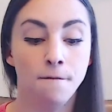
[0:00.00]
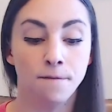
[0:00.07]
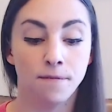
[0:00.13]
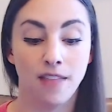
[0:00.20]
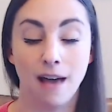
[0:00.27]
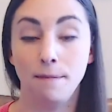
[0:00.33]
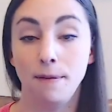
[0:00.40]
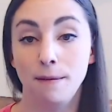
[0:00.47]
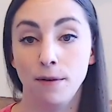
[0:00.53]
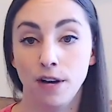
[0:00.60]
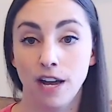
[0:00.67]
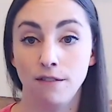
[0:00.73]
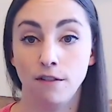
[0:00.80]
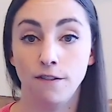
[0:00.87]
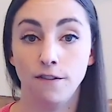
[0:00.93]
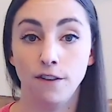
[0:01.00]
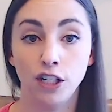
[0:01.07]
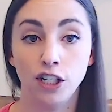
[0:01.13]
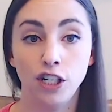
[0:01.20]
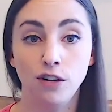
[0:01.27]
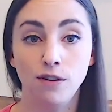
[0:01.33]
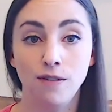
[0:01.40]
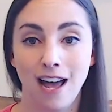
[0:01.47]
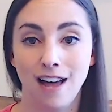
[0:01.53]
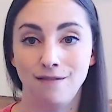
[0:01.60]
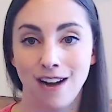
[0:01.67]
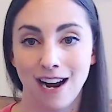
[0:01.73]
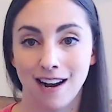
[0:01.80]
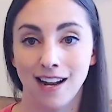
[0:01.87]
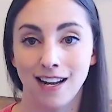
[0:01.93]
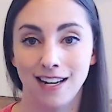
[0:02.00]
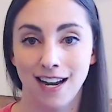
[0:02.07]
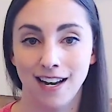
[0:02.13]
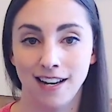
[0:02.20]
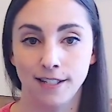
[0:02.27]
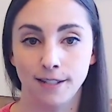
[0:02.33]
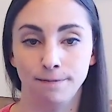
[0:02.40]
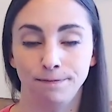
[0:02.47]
that people can refer to and recognize.